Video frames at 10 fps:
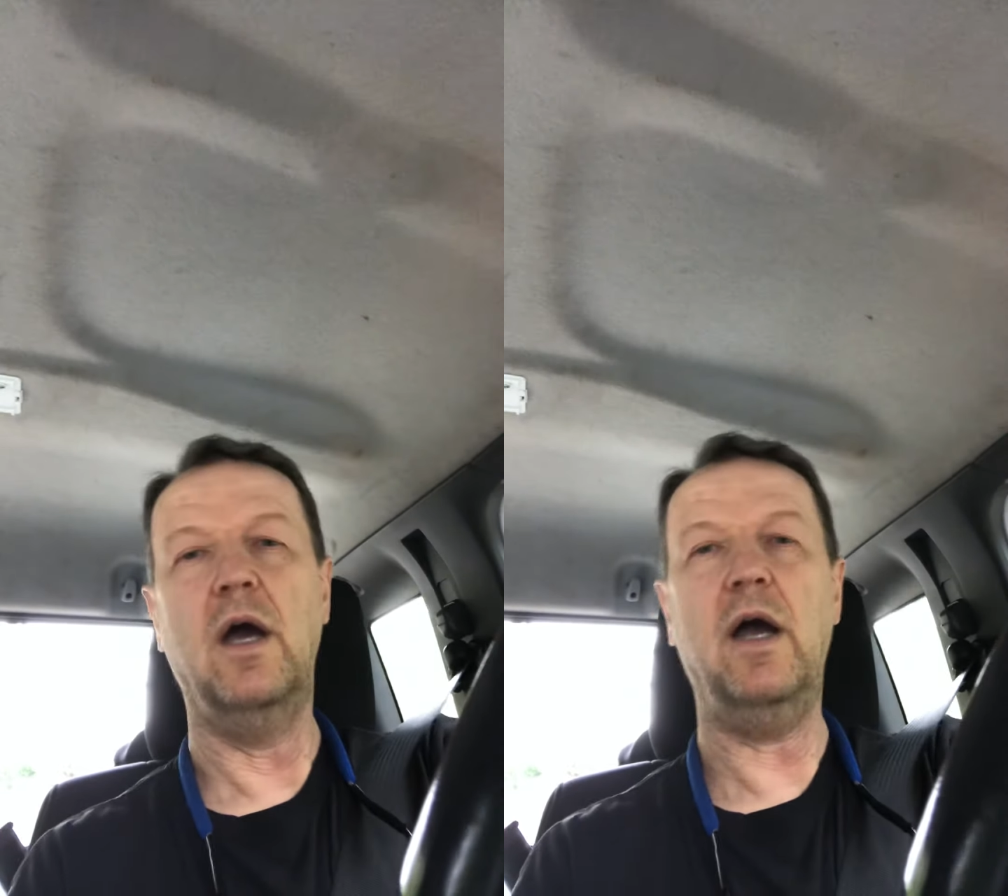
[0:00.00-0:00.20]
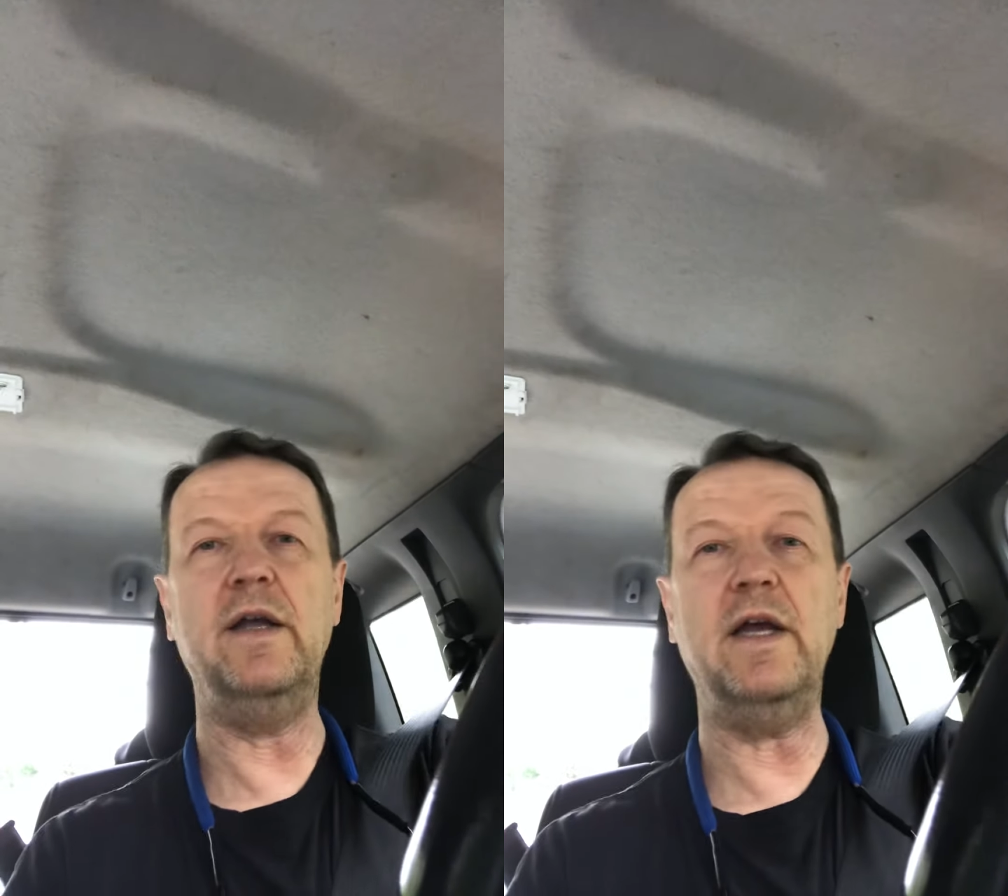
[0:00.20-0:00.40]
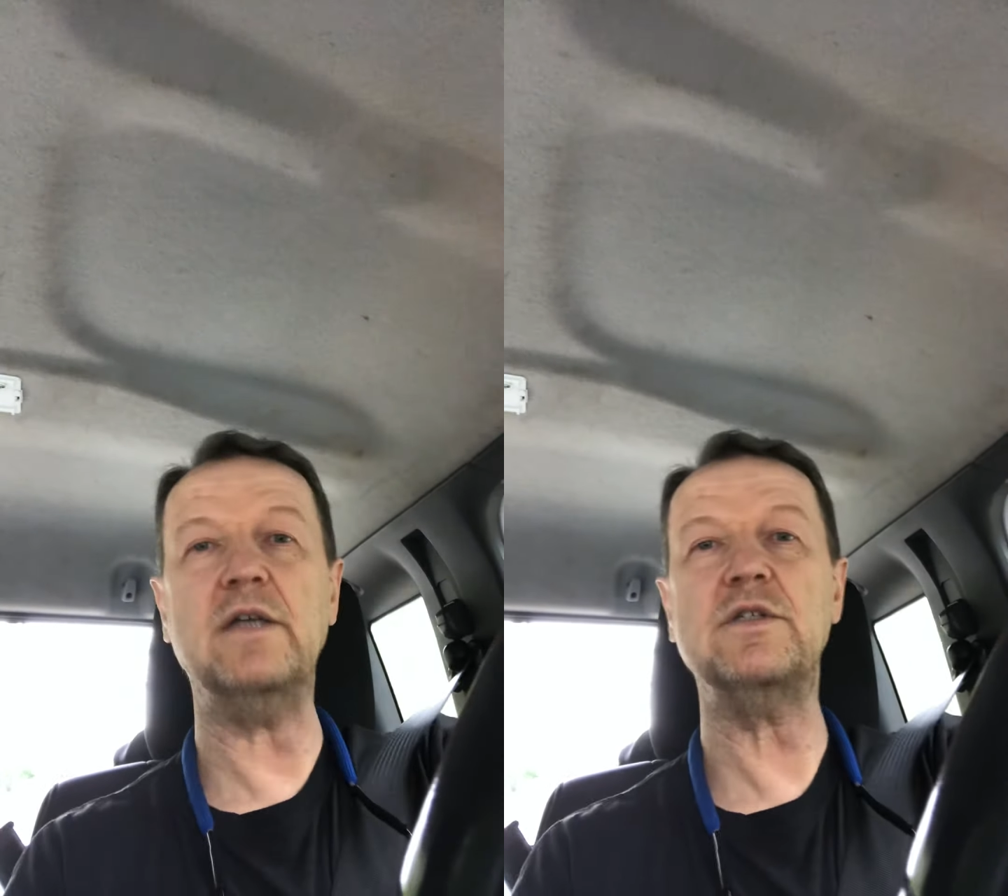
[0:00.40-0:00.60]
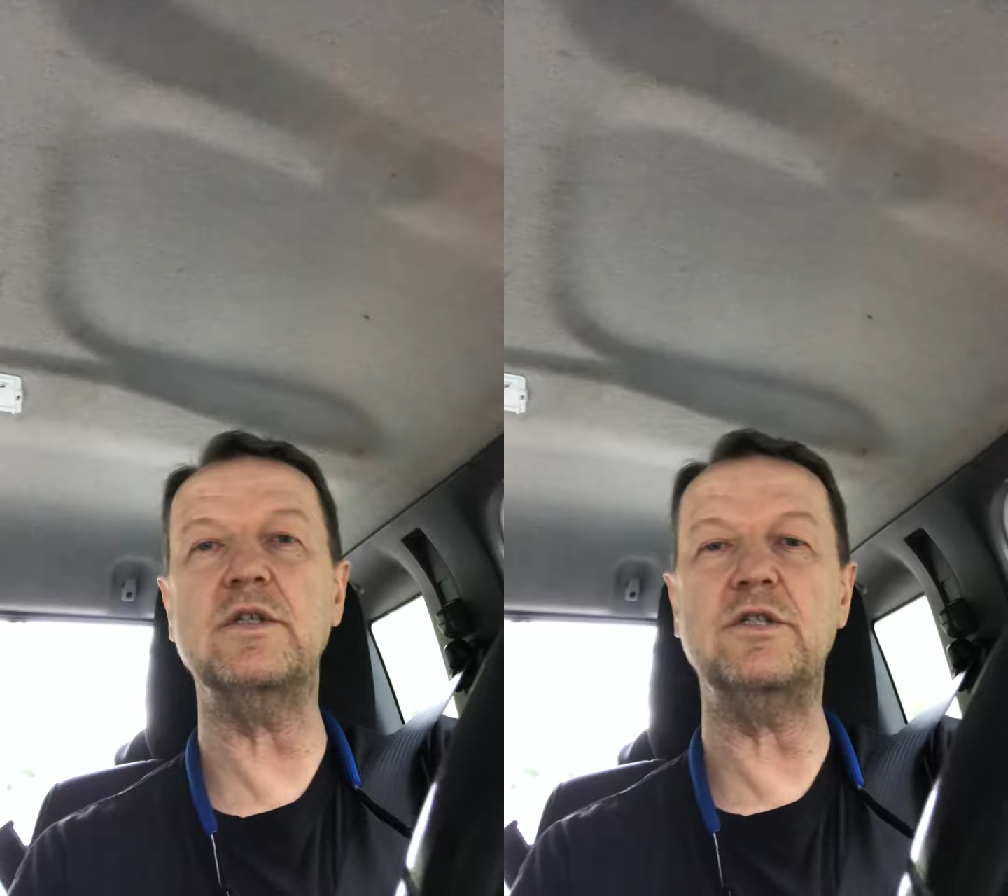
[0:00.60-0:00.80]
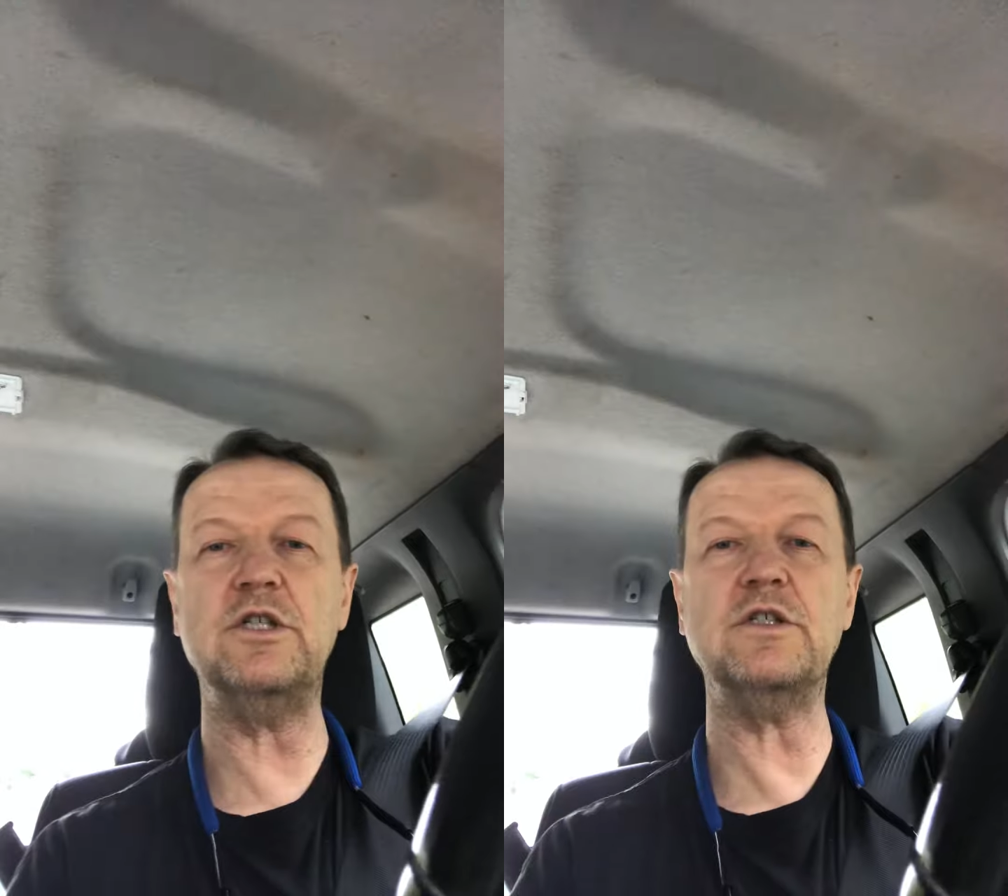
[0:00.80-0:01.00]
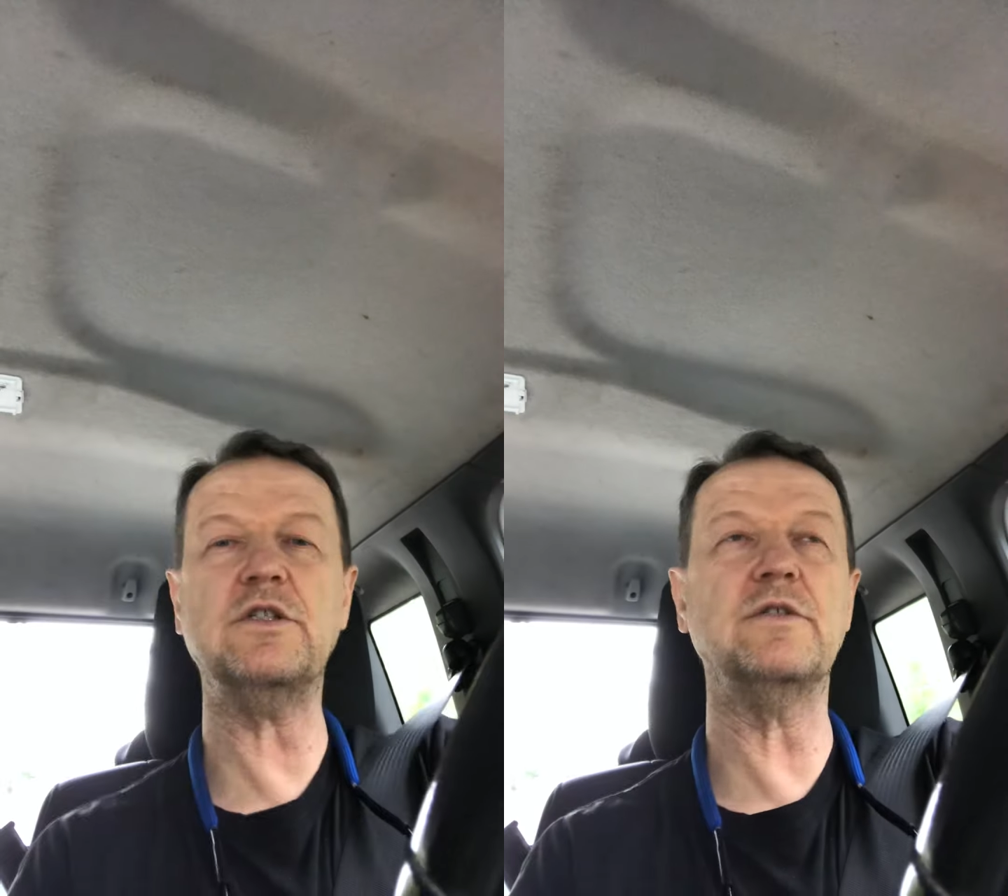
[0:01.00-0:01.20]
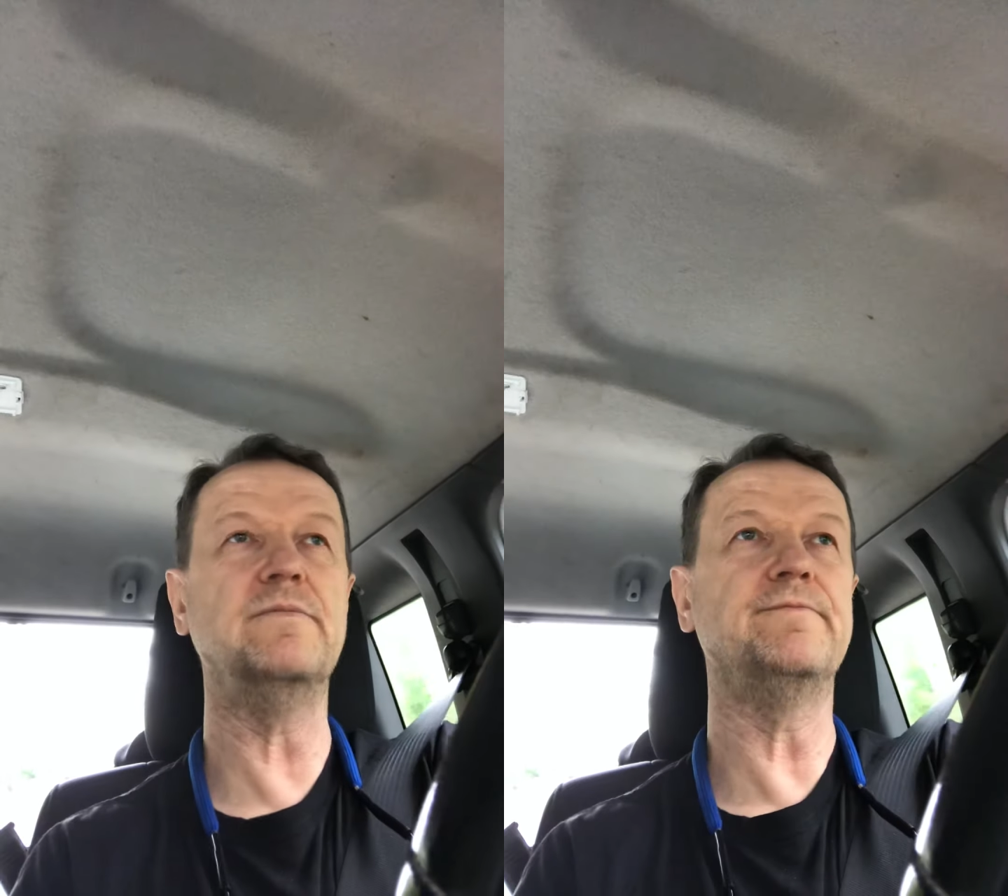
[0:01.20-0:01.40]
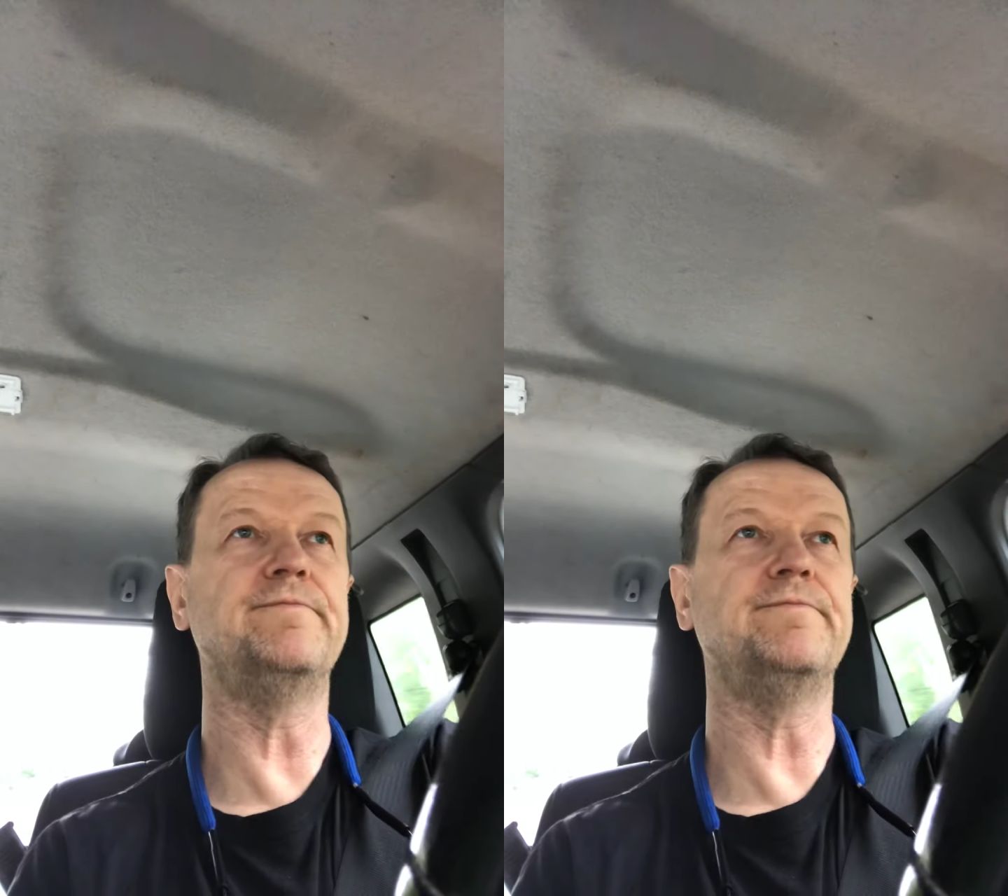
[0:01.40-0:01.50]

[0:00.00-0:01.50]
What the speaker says: I guess it just